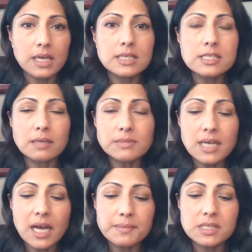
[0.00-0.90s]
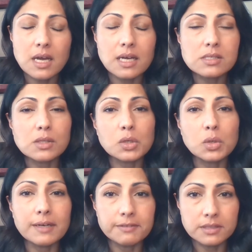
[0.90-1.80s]
Sometimes consular
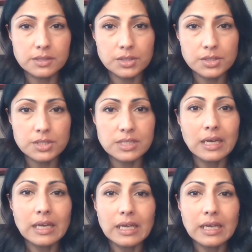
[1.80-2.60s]
officers,